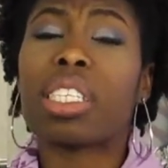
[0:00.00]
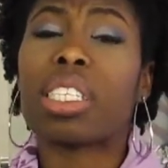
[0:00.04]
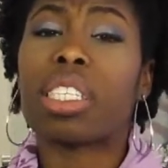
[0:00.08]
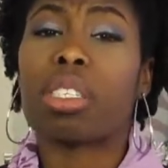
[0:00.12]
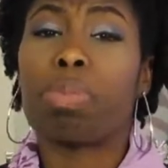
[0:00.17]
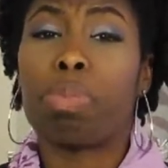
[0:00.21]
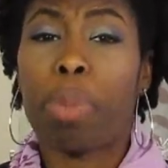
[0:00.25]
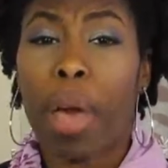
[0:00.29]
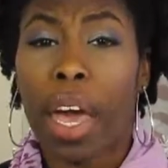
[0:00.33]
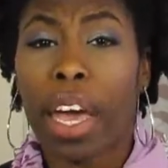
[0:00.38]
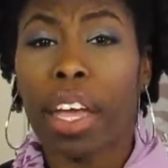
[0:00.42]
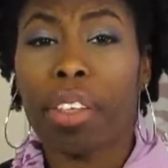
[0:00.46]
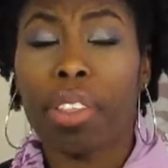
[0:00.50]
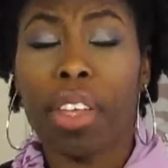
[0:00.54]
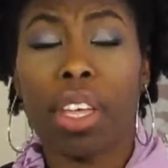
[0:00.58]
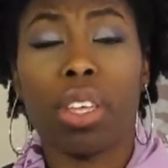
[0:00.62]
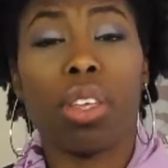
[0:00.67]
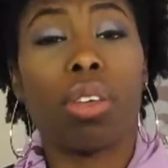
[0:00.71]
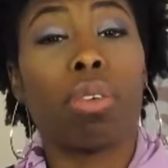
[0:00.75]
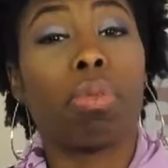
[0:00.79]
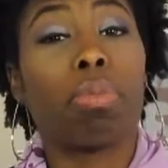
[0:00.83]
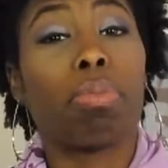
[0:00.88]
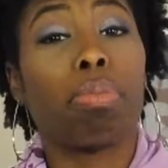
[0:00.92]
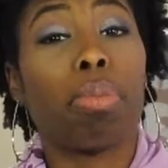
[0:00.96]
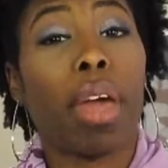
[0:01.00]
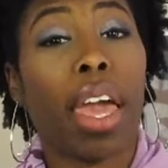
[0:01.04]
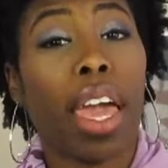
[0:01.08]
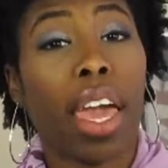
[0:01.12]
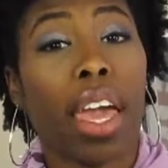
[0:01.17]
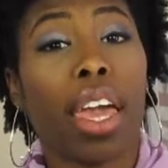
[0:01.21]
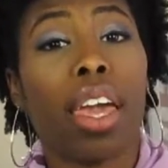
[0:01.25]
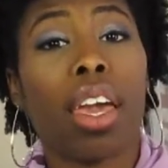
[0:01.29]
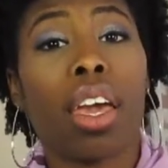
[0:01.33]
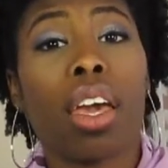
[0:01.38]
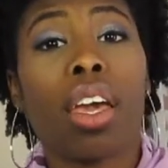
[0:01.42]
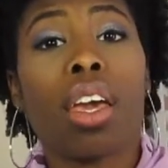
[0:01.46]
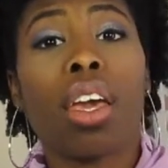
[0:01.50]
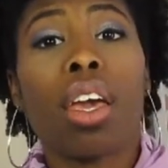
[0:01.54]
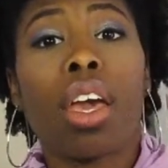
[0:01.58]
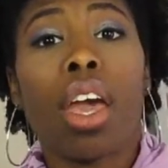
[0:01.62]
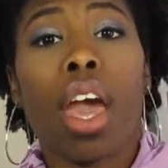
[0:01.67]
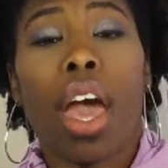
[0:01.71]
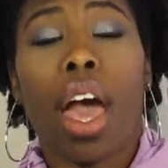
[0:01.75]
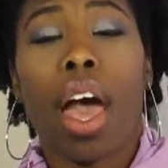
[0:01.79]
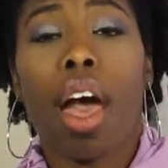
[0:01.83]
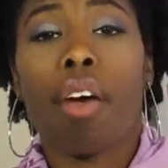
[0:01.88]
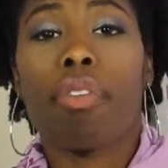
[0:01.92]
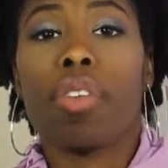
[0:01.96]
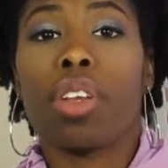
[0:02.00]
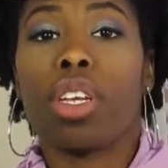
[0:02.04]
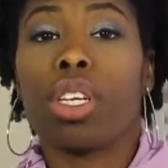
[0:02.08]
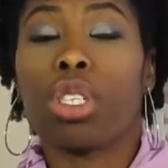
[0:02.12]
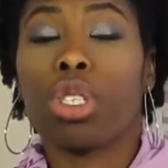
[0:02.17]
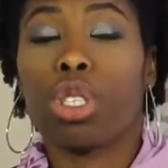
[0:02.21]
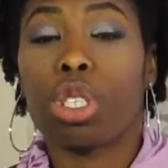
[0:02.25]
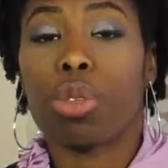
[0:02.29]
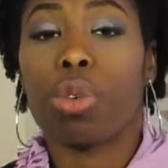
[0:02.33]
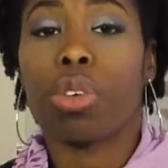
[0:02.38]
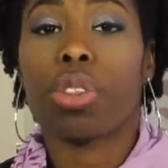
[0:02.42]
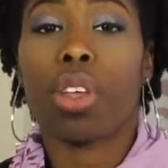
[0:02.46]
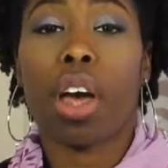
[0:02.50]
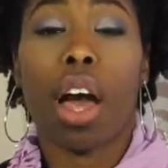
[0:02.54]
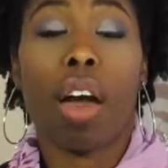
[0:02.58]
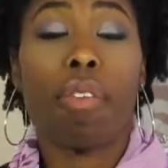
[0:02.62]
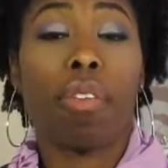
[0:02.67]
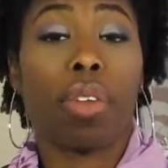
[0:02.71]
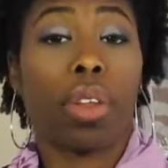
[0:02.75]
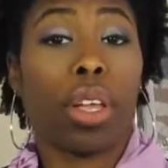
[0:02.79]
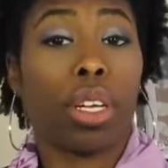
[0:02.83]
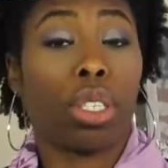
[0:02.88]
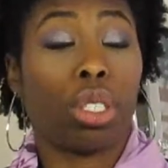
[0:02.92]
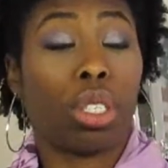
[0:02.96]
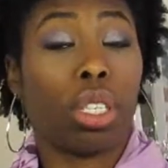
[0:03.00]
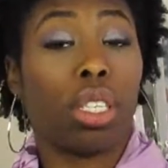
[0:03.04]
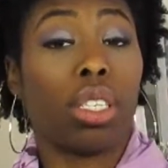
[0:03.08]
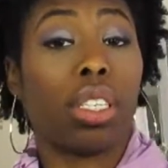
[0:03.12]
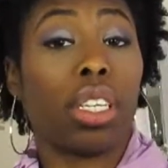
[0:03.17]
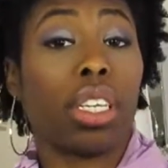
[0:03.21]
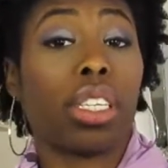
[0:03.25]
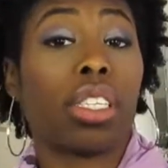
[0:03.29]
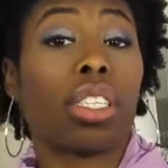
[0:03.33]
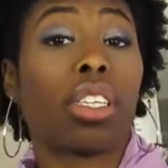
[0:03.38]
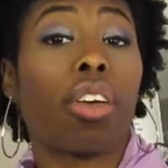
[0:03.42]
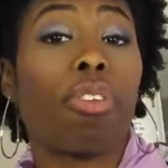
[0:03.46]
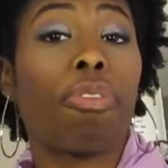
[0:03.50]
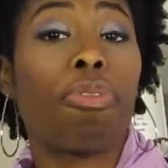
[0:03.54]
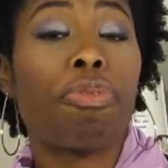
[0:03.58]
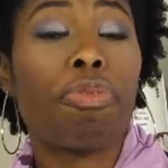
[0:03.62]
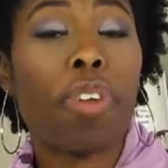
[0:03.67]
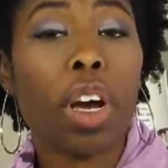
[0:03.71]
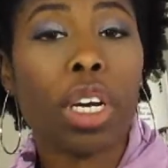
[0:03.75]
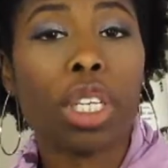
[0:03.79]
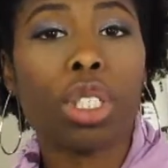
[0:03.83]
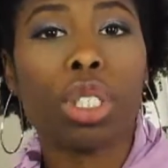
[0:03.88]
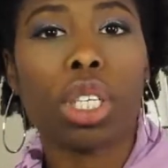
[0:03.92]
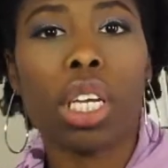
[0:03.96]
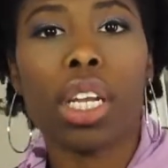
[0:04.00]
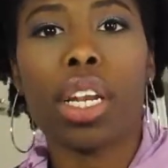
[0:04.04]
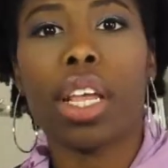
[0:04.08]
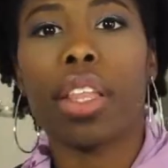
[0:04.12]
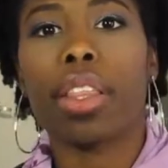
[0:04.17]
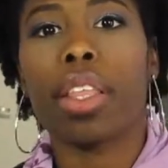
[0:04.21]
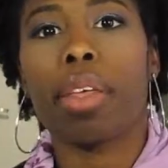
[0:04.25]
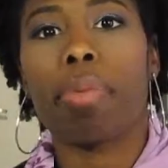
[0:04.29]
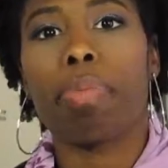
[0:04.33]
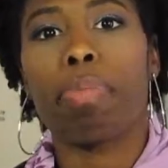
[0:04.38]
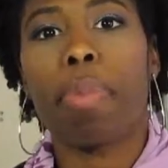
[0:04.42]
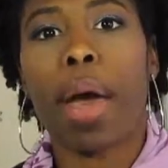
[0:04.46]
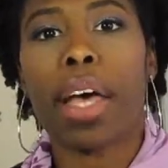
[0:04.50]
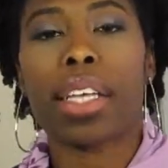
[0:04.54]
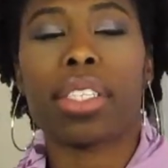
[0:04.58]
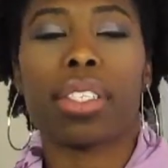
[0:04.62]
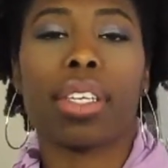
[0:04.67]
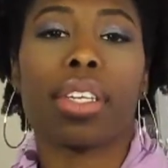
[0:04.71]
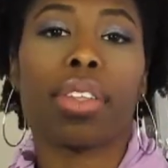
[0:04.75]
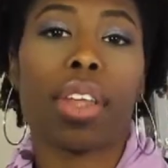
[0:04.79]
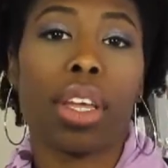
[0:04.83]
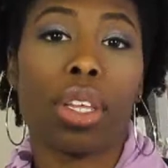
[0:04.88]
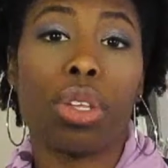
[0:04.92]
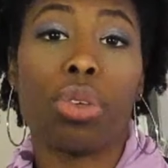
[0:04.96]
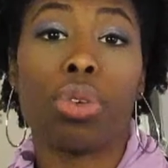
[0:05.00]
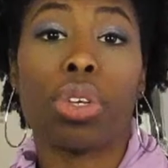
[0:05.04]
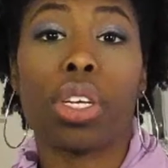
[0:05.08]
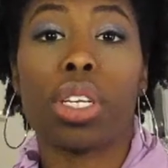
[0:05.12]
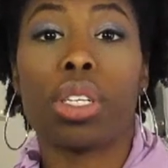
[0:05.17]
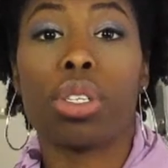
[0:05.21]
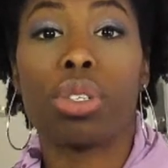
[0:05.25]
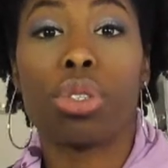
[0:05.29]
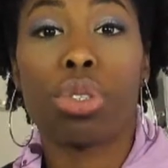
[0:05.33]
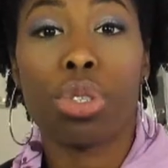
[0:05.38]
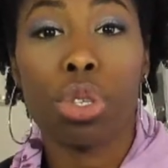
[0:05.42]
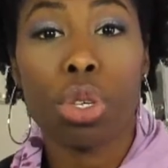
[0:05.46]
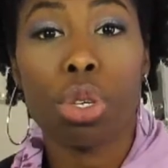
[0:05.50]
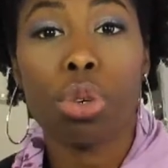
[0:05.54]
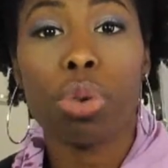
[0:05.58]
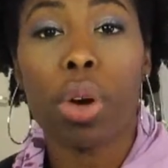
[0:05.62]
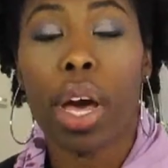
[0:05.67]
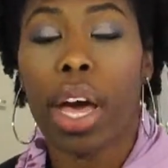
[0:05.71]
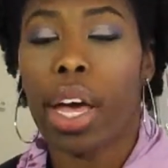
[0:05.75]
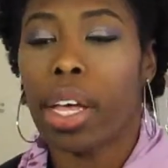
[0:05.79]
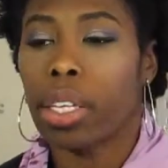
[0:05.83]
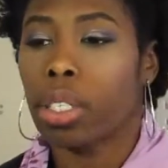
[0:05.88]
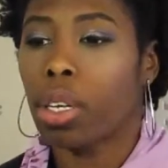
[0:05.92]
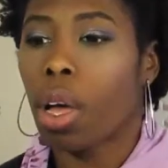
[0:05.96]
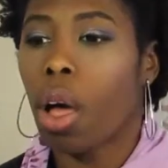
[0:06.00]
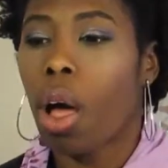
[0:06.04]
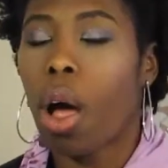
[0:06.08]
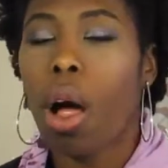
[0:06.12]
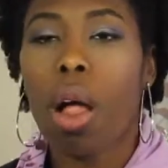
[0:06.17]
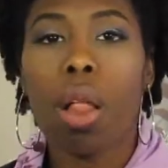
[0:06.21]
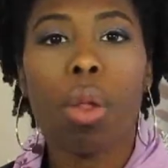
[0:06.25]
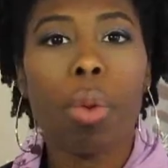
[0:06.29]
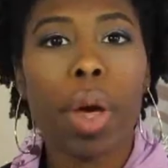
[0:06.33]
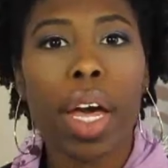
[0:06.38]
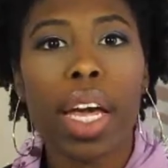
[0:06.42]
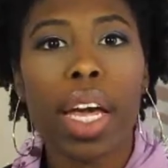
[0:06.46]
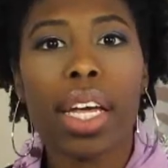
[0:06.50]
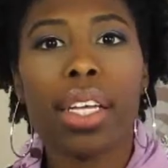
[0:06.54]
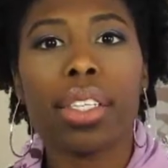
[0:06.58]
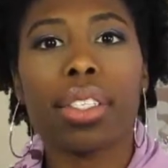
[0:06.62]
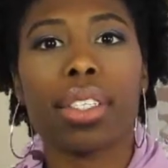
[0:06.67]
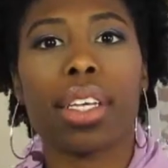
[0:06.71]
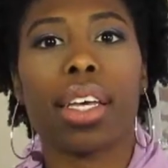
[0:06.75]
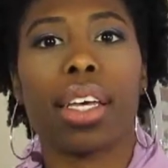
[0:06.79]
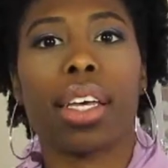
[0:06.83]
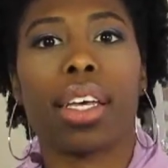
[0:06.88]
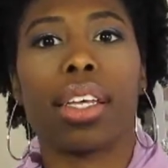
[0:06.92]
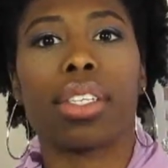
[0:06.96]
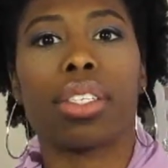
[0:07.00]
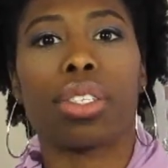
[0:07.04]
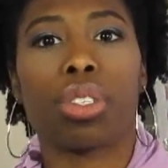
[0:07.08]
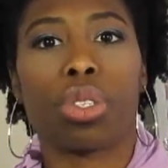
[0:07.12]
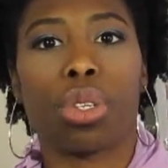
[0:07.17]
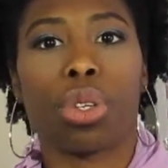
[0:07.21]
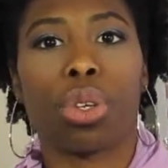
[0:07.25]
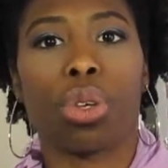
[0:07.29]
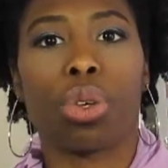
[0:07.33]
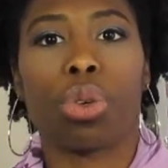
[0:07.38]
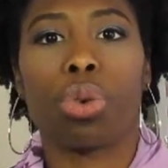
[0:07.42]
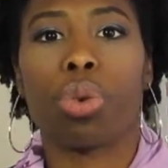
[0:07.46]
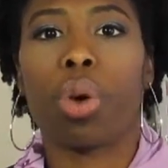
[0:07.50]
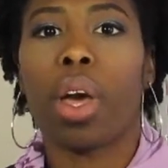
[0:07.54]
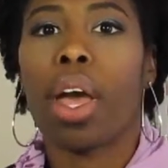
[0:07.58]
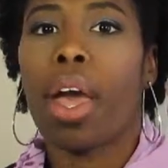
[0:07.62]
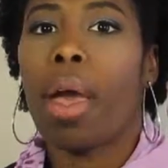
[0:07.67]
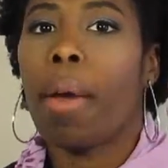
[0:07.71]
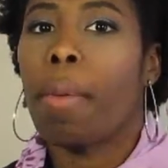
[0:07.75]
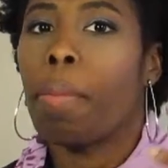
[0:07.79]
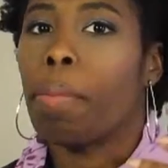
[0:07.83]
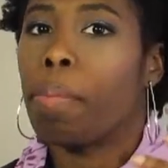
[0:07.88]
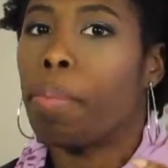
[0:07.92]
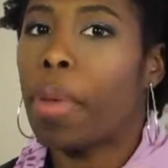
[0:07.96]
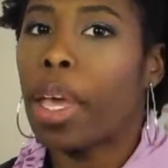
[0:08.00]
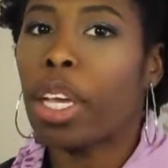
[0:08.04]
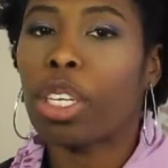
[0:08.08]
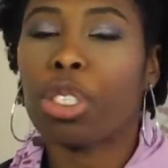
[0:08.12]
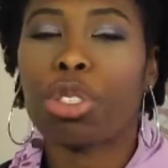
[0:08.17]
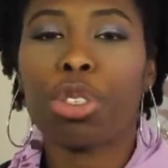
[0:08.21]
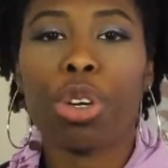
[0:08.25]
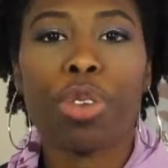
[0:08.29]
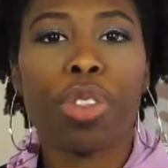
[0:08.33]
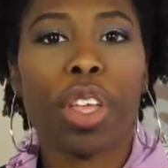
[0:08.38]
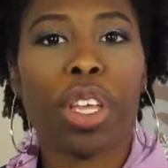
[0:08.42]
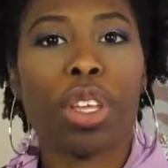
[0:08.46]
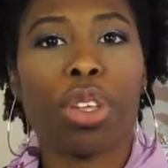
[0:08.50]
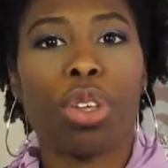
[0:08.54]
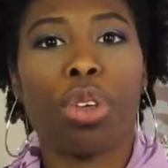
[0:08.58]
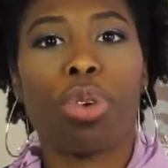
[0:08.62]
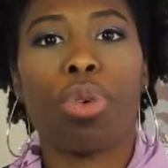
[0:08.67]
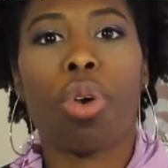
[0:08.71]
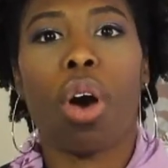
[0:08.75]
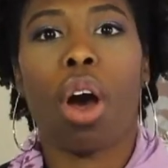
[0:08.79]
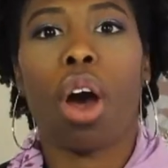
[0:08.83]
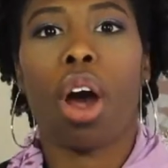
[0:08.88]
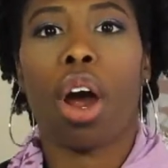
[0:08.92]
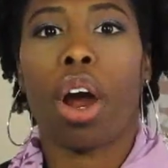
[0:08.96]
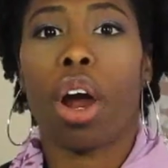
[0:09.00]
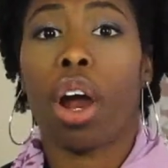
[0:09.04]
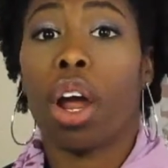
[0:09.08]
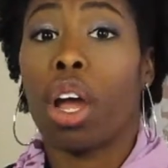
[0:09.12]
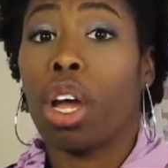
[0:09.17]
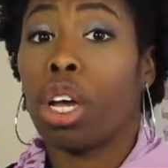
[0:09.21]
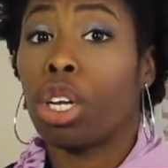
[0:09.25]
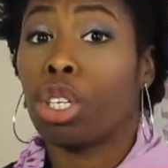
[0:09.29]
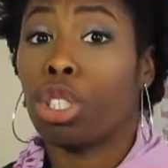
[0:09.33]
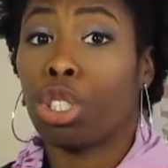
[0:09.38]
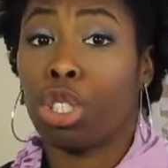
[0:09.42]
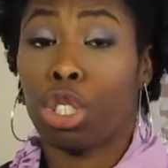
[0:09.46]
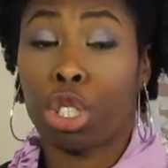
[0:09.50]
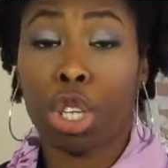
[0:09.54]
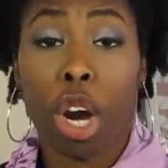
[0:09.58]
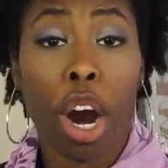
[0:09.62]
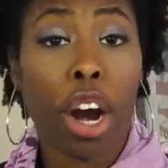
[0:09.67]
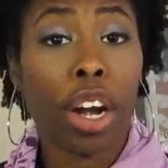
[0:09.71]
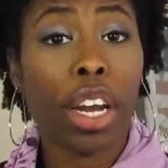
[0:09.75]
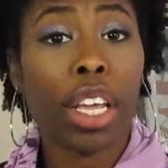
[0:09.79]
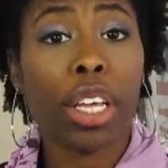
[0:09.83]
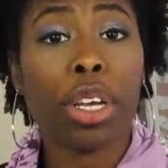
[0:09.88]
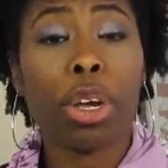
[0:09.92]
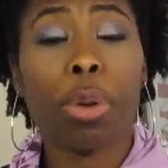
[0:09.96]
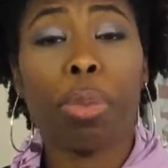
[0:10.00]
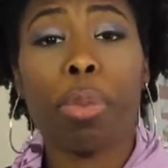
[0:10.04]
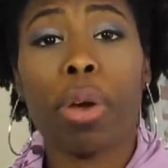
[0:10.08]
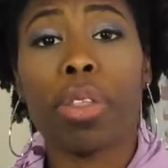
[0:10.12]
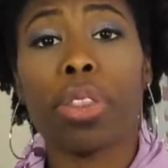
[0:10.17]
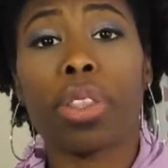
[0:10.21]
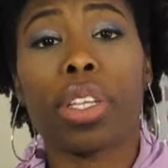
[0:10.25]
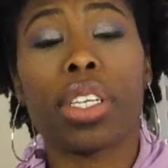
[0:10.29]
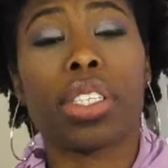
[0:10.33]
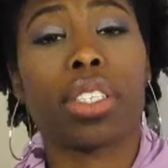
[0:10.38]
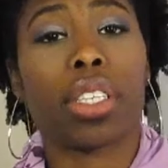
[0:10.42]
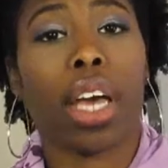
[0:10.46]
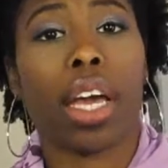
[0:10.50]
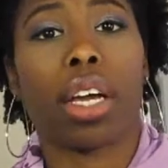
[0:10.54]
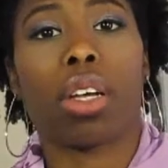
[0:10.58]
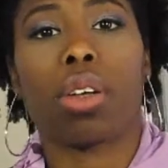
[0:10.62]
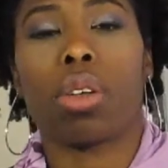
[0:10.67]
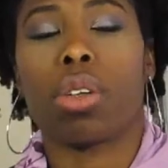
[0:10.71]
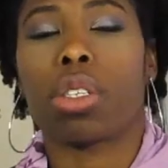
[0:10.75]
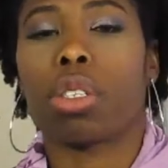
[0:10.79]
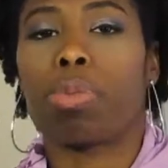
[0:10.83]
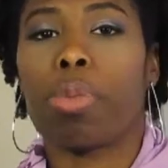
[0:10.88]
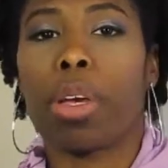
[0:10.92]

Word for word: suspect that you may have an issue with ovulation dysfunction, the best thing that you can do, as always, is to make sure that you are charting your monthly cycles.